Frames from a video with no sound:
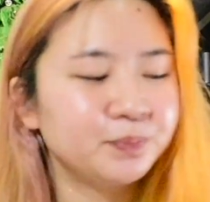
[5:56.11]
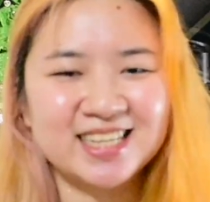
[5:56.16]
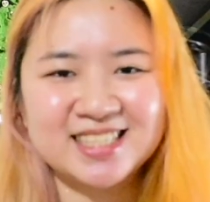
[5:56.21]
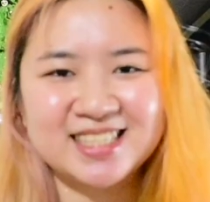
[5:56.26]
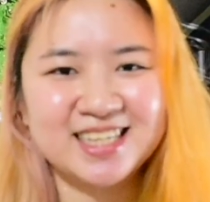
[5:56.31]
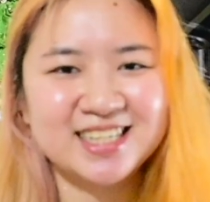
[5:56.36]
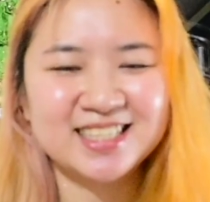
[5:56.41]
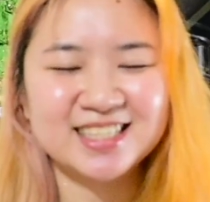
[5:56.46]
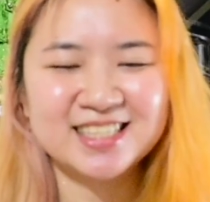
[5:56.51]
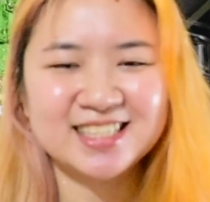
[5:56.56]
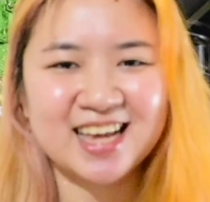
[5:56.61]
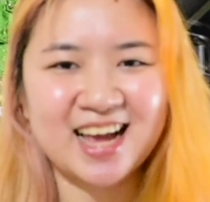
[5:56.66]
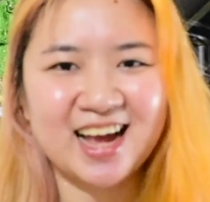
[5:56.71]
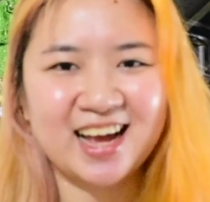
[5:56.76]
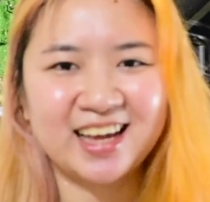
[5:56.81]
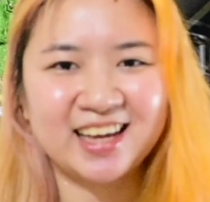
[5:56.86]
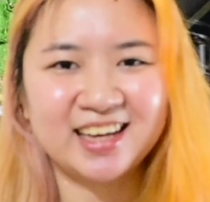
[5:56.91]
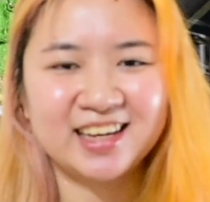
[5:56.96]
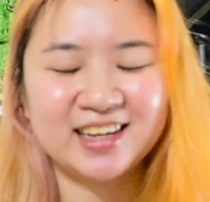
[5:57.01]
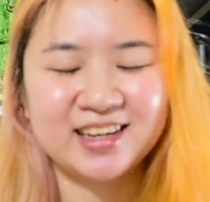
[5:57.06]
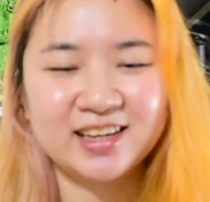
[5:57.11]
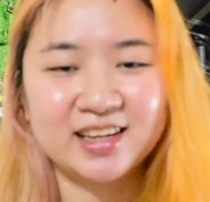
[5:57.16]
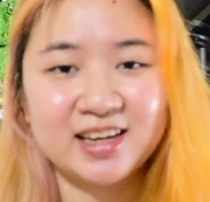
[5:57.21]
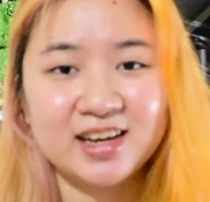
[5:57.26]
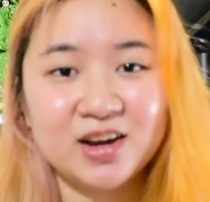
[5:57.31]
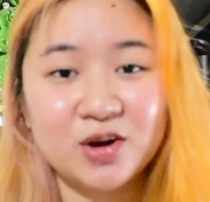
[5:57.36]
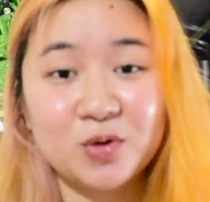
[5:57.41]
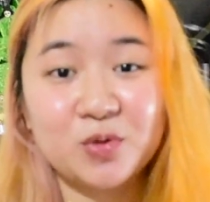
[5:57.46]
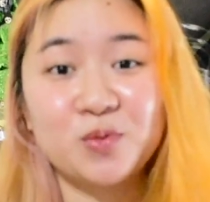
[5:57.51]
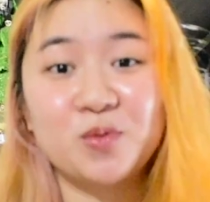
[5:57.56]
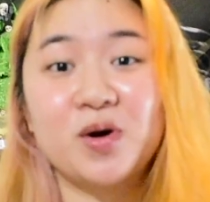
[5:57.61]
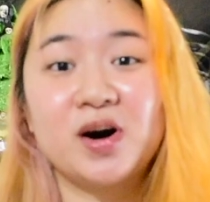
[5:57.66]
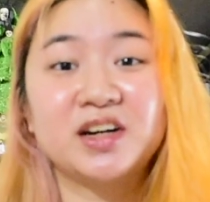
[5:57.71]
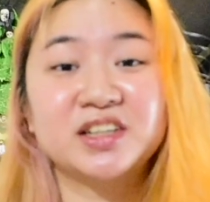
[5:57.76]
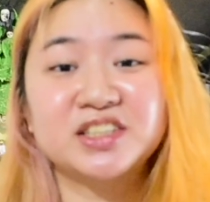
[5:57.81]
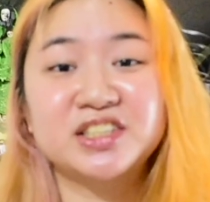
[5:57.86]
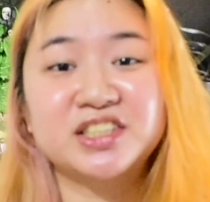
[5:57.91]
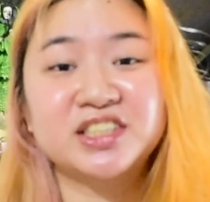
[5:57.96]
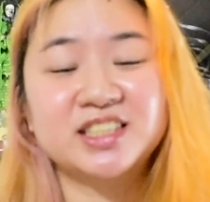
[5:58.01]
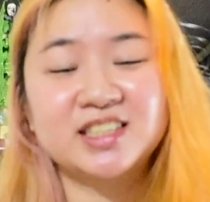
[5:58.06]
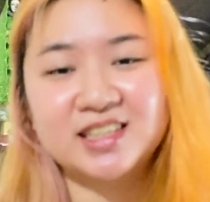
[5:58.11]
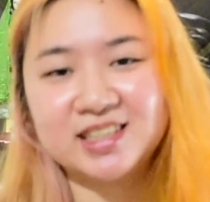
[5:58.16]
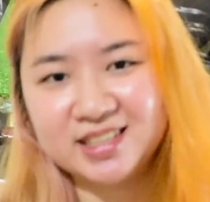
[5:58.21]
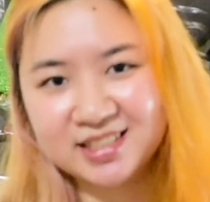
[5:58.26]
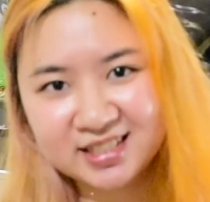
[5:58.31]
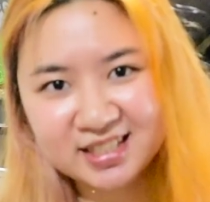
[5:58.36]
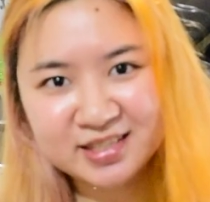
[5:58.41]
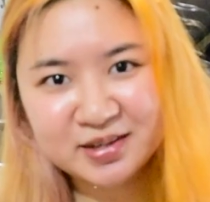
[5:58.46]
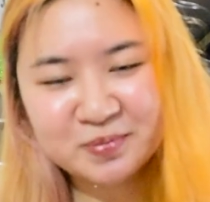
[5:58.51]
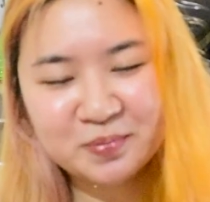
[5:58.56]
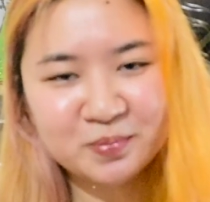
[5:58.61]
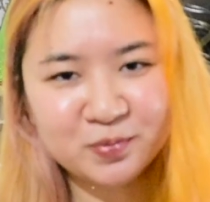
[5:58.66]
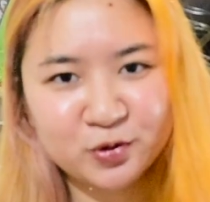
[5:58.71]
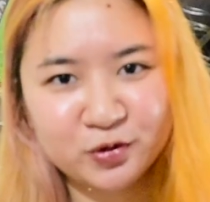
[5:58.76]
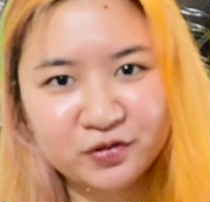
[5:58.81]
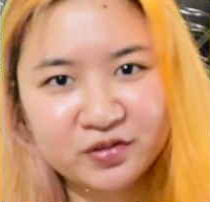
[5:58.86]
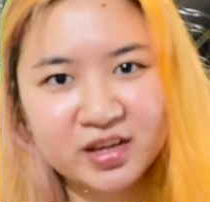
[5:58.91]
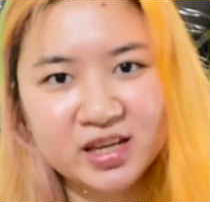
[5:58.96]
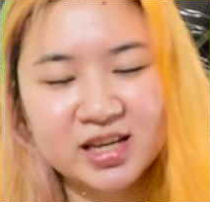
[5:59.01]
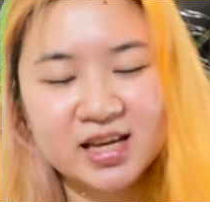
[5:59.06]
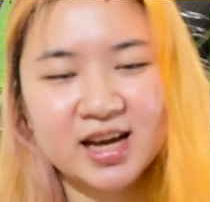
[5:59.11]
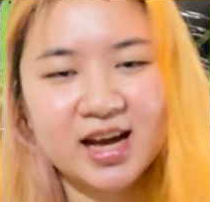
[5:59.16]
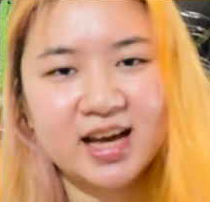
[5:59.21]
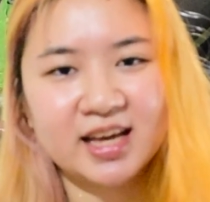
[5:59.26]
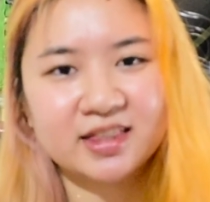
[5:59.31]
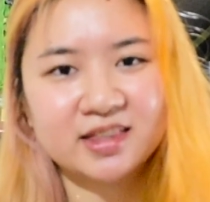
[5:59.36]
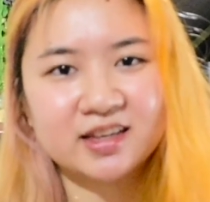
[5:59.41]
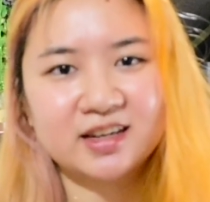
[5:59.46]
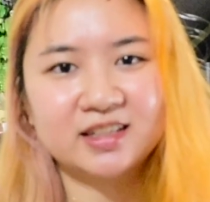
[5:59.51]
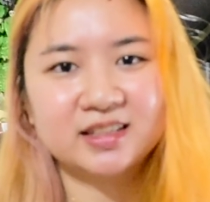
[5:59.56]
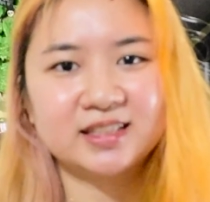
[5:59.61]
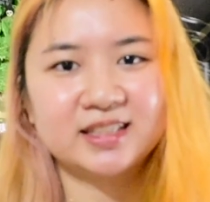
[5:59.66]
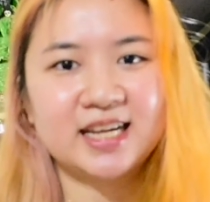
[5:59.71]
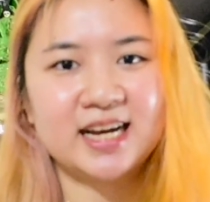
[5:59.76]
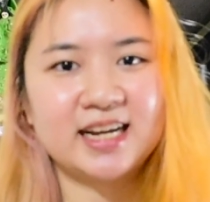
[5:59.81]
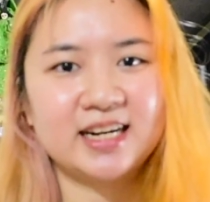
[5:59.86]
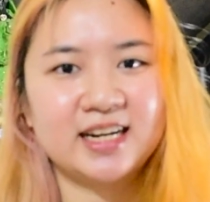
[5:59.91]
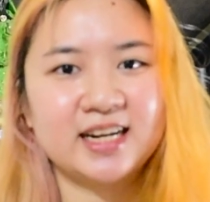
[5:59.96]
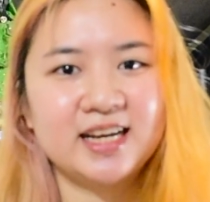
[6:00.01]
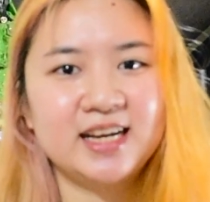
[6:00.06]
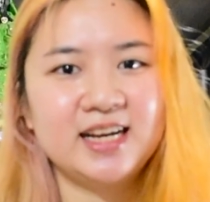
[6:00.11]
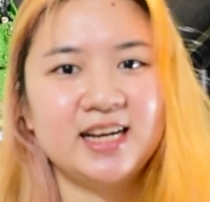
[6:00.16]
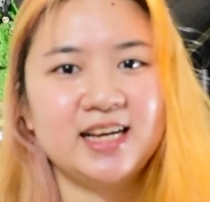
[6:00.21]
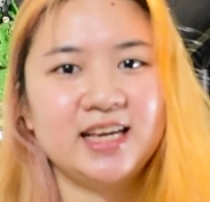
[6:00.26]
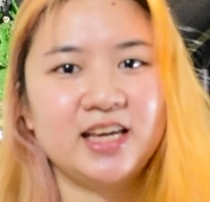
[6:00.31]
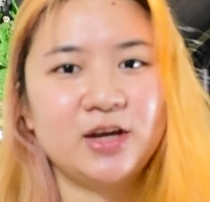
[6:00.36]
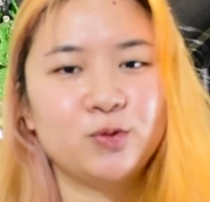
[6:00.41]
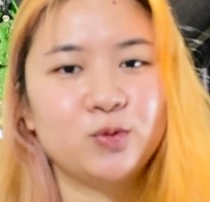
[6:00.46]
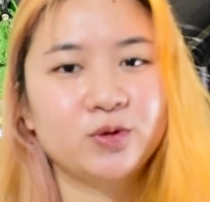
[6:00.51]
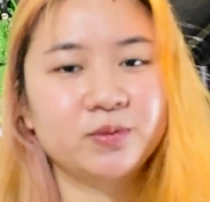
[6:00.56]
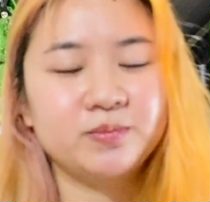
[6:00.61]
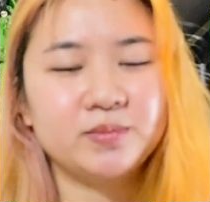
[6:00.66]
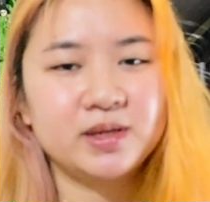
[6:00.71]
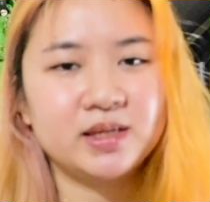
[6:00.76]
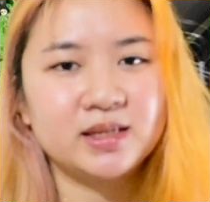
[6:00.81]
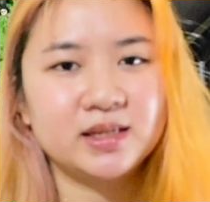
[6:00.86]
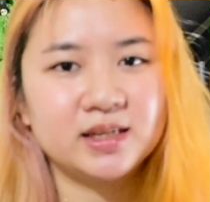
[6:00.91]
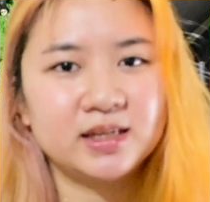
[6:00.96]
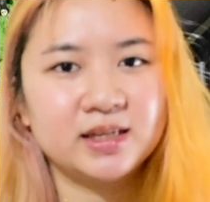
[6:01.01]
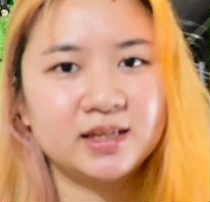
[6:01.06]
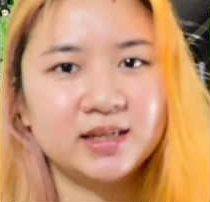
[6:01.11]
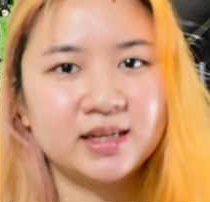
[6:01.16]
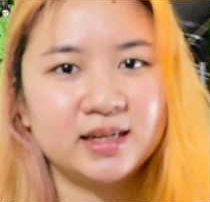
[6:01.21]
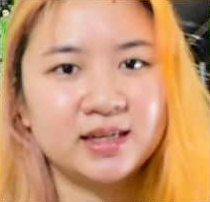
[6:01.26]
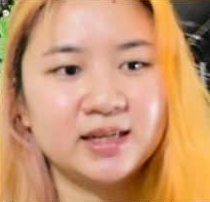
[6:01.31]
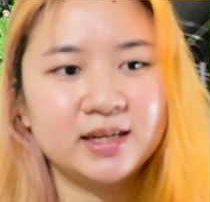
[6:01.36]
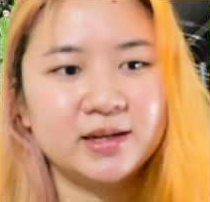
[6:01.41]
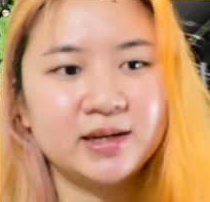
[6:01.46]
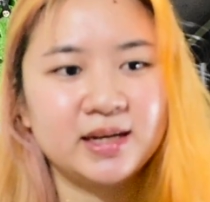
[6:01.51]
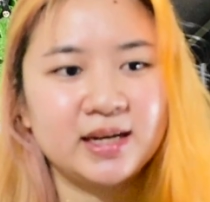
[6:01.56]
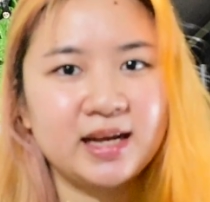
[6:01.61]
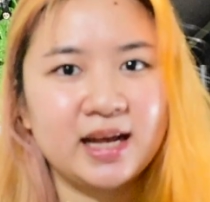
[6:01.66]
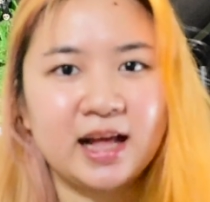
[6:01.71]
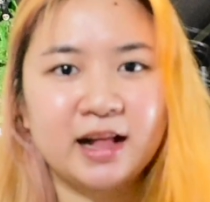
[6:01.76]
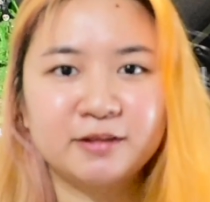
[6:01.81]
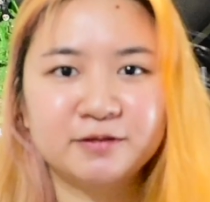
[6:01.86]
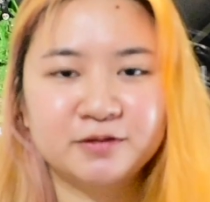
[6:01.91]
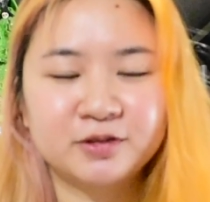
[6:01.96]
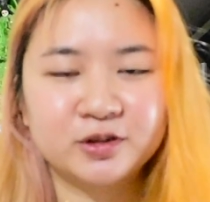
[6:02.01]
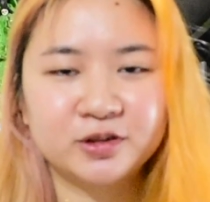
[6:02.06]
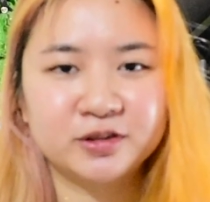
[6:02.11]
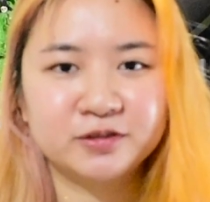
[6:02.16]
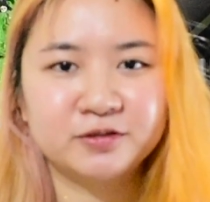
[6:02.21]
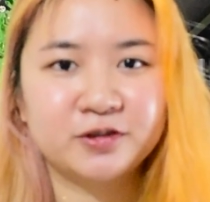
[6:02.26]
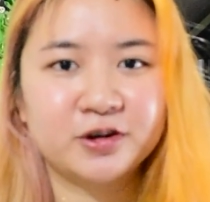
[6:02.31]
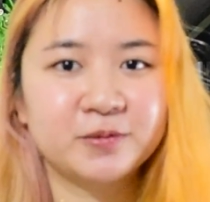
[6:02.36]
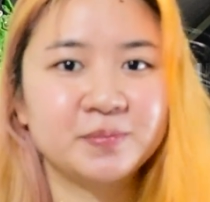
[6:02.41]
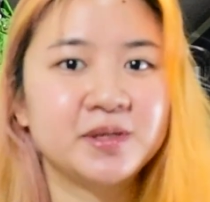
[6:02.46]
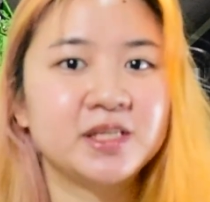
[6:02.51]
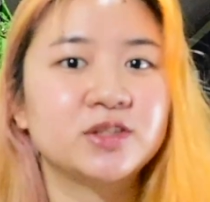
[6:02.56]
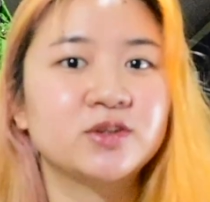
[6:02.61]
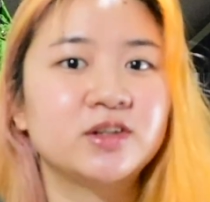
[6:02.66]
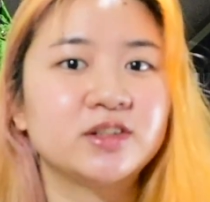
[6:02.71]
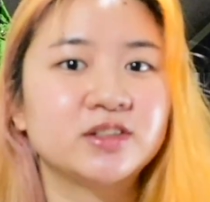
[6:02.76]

Since I watched the movie, I thought that it would be helpful for me to